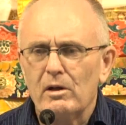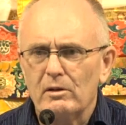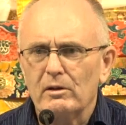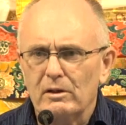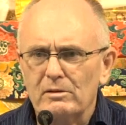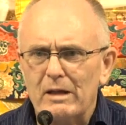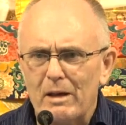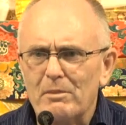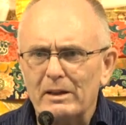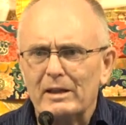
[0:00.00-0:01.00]
the
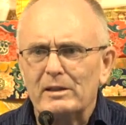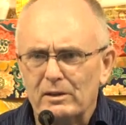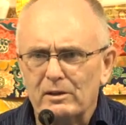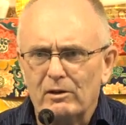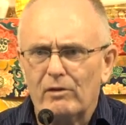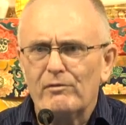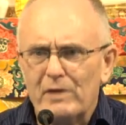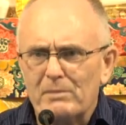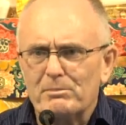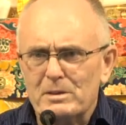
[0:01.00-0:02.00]
contaminating of
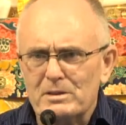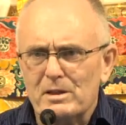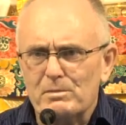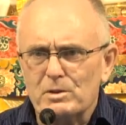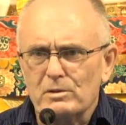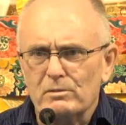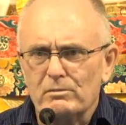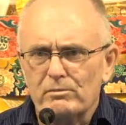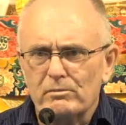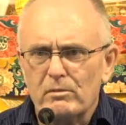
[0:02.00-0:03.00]
that perception.
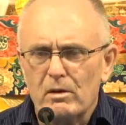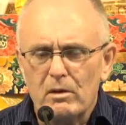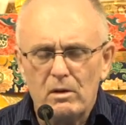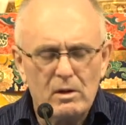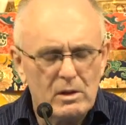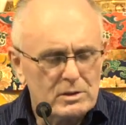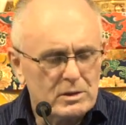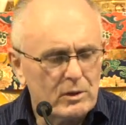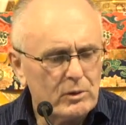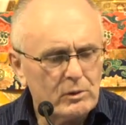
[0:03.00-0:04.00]

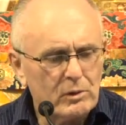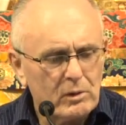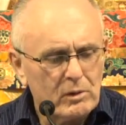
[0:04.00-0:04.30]
So